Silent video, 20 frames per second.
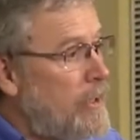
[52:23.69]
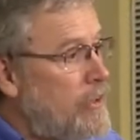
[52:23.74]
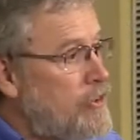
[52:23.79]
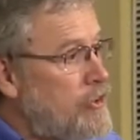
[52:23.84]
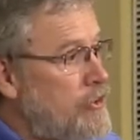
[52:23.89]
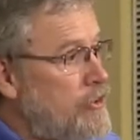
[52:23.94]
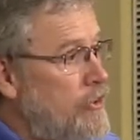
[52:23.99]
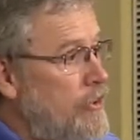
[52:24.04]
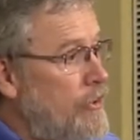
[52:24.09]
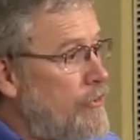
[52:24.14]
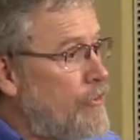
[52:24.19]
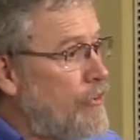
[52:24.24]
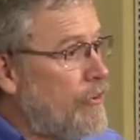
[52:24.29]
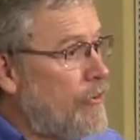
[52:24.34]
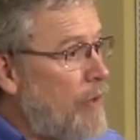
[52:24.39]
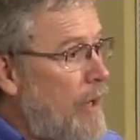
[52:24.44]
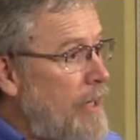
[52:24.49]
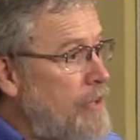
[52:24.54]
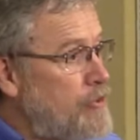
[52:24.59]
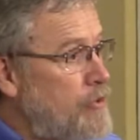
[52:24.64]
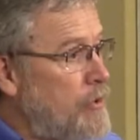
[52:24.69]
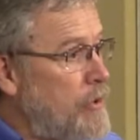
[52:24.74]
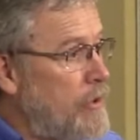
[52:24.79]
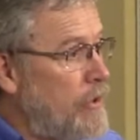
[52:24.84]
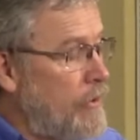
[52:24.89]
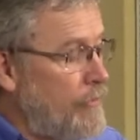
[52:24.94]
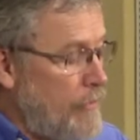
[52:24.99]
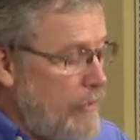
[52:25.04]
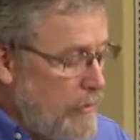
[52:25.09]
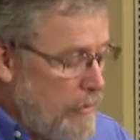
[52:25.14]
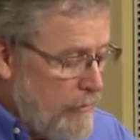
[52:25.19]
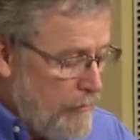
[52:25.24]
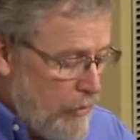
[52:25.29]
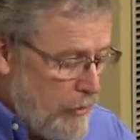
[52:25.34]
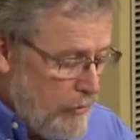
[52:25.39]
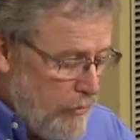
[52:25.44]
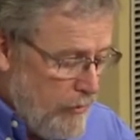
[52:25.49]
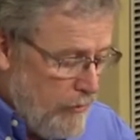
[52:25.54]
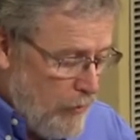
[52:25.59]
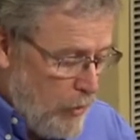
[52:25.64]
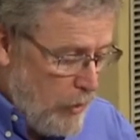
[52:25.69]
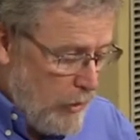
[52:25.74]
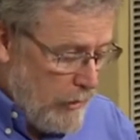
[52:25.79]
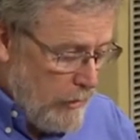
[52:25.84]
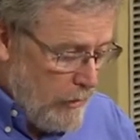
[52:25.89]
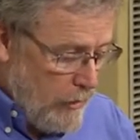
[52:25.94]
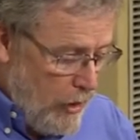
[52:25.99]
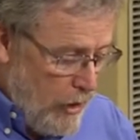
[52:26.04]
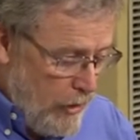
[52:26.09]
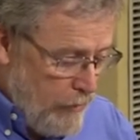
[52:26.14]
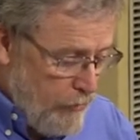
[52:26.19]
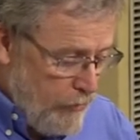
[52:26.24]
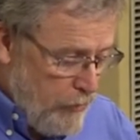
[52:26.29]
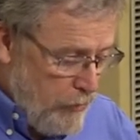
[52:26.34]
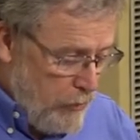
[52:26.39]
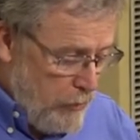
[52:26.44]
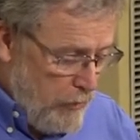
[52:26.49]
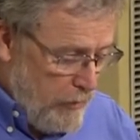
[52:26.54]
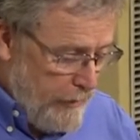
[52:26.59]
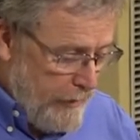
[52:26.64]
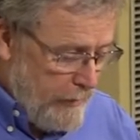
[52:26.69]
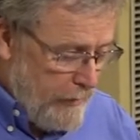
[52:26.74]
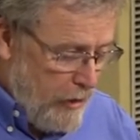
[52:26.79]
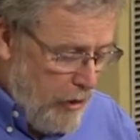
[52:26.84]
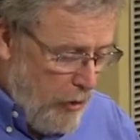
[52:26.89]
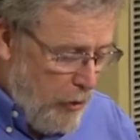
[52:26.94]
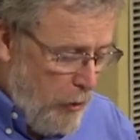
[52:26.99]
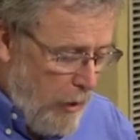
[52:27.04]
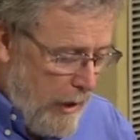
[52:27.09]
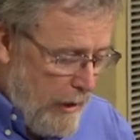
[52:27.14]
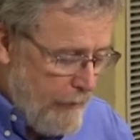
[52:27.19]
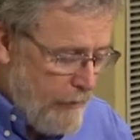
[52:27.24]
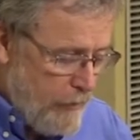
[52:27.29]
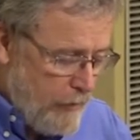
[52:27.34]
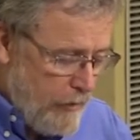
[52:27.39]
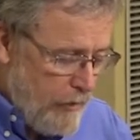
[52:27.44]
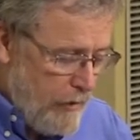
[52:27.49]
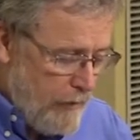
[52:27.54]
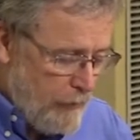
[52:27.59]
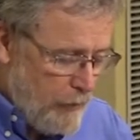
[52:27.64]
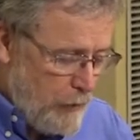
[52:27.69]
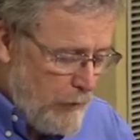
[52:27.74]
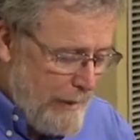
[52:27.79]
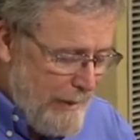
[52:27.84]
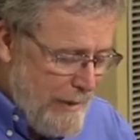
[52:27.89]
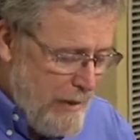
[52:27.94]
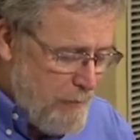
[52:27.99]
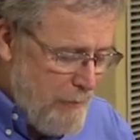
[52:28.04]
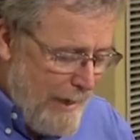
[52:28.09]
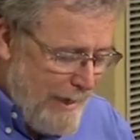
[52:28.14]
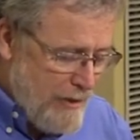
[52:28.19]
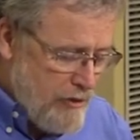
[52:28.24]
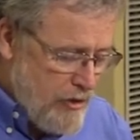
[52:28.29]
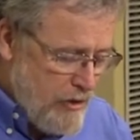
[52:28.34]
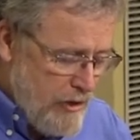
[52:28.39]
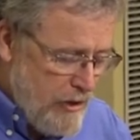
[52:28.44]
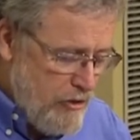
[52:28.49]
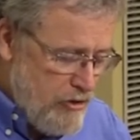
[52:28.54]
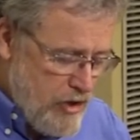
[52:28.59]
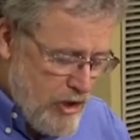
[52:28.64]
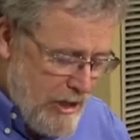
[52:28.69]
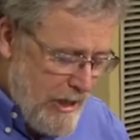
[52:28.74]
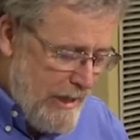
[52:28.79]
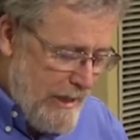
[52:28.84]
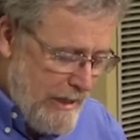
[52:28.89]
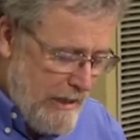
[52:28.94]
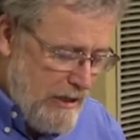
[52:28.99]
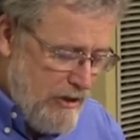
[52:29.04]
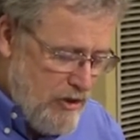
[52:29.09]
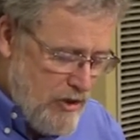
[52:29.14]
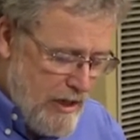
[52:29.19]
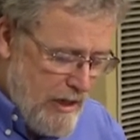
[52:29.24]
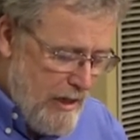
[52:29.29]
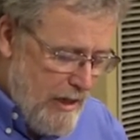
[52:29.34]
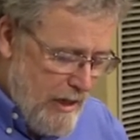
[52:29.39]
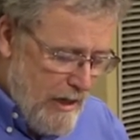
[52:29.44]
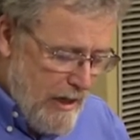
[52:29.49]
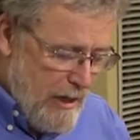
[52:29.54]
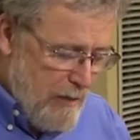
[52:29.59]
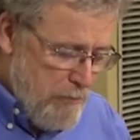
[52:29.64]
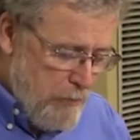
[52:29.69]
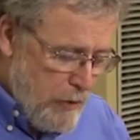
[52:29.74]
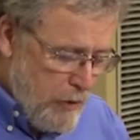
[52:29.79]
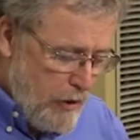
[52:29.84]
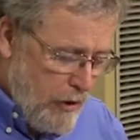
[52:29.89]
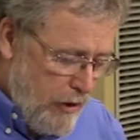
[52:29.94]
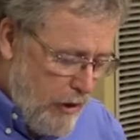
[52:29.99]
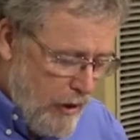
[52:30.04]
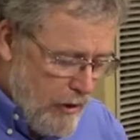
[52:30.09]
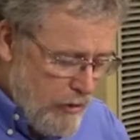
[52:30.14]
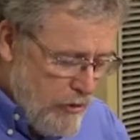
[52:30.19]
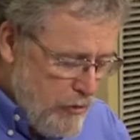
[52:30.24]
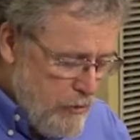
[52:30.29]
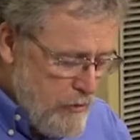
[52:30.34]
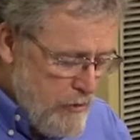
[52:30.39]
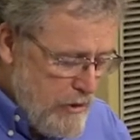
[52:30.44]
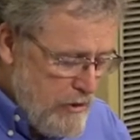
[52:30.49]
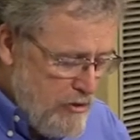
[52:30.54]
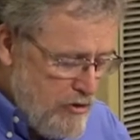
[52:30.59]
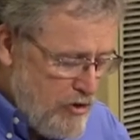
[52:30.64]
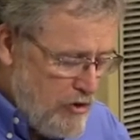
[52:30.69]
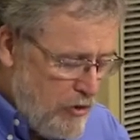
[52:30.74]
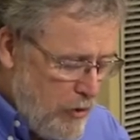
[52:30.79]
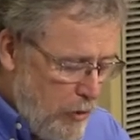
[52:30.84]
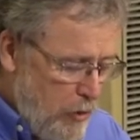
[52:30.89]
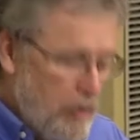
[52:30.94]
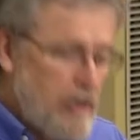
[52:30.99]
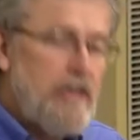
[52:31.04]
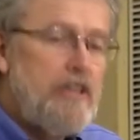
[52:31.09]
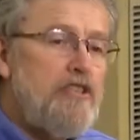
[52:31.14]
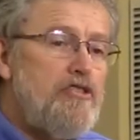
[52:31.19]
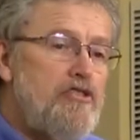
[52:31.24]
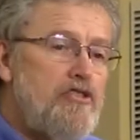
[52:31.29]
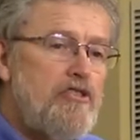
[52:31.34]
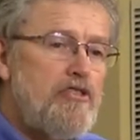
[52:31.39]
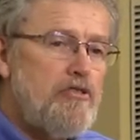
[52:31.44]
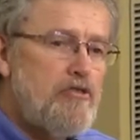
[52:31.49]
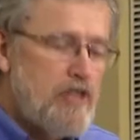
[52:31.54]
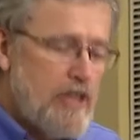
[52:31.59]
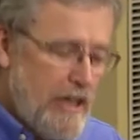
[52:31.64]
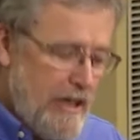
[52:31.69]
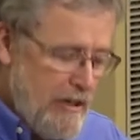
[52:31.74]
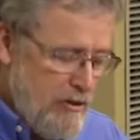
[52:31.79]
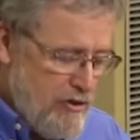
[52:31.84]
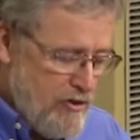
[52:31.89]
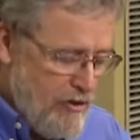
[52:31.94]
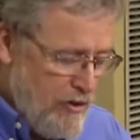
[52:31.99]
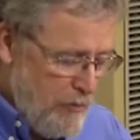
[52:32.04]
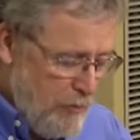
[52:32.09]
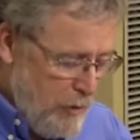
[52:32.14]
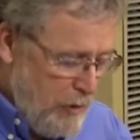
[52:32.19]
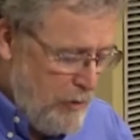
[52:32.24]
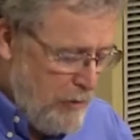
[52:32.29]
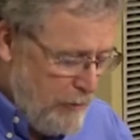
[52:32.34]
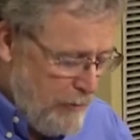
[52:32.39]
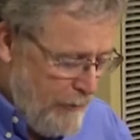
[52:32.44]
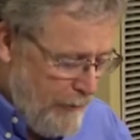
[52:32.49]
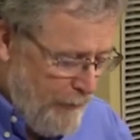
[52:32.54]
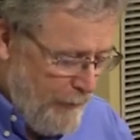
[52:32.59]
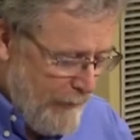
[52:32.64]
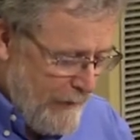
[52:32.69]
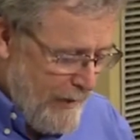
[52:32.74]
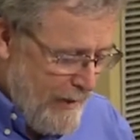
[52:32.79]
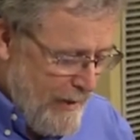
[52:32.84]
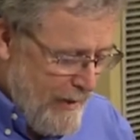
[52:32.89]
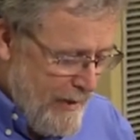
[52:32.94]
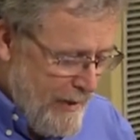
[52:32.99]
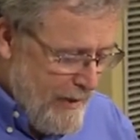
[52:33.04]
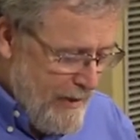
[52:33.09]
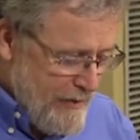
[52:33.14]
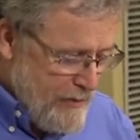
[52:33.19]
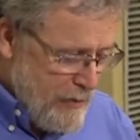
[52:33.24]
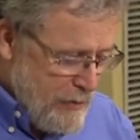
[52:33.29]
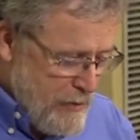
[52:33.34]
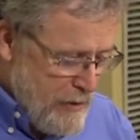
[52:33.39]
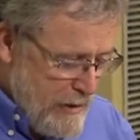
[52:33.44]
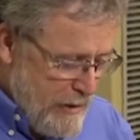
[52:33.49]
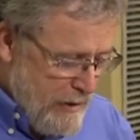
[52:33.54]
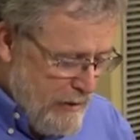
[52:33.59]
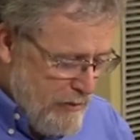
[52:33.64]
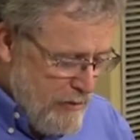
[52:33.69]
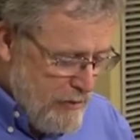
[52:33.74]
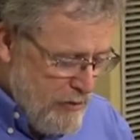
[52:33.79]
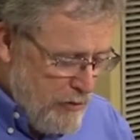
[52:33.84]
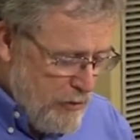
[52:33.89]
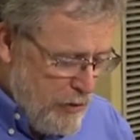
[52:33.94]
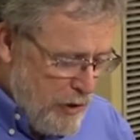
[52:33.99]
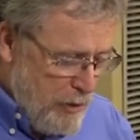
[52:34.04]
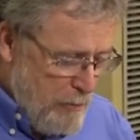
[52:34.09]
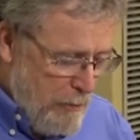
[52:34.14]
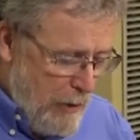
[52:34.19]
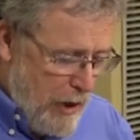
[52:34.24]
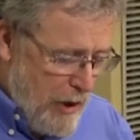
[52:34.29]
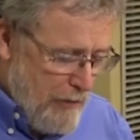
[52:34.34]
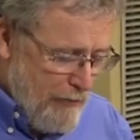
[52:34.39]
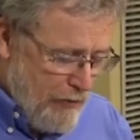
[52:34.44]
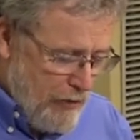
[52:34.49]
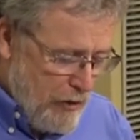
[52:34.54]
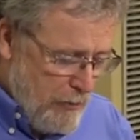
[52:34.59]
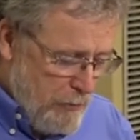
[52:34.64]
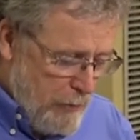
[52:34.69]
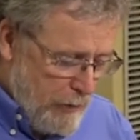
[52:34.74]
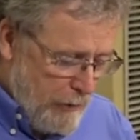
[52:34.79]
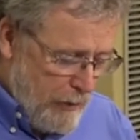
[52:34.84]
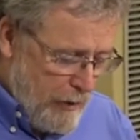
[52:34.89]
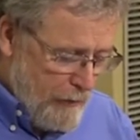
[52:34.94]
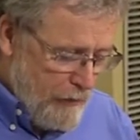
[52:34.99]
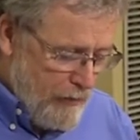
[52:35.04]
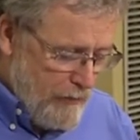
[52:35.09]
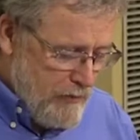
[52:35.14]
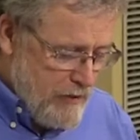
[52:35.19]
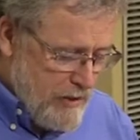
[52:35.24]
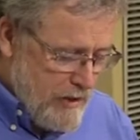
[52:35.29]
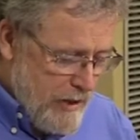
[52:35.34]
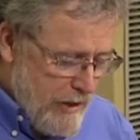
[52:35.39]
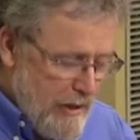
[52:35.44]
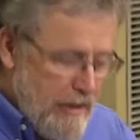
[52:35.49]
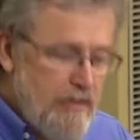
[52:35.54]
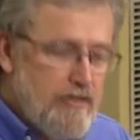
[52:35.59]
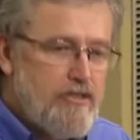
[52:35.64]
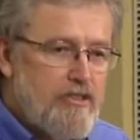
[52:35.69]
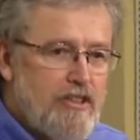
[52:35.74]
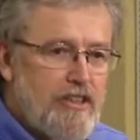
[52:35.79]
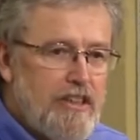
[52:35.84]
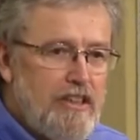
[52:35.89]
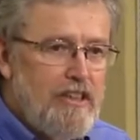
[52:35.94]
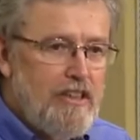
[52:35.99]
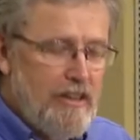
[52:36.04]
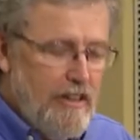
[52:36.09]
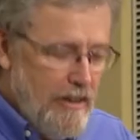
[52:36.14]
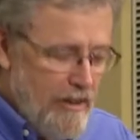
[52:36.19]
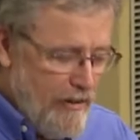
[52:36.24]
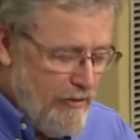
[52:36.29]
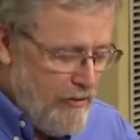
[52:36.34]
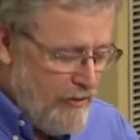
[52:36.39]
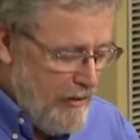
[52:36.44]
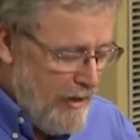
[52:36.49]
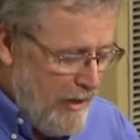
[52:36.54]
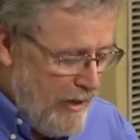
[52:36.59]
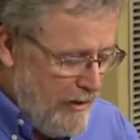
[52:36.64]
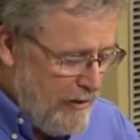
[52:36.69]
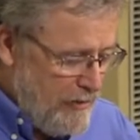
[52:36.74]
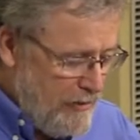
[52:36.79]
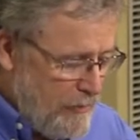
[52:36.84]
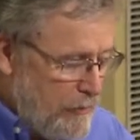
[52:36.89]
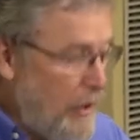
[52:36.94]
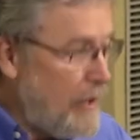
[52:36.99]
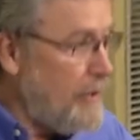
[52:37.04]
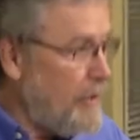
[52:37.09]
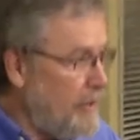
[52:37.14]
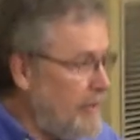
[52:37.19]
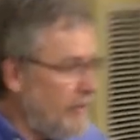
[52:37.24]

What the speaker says: She is a graduate of the University of Oregon Law School and co-author of Reimagining Change, a book on using stories to change the world. So seeking to do her part for progressive change, she is now running,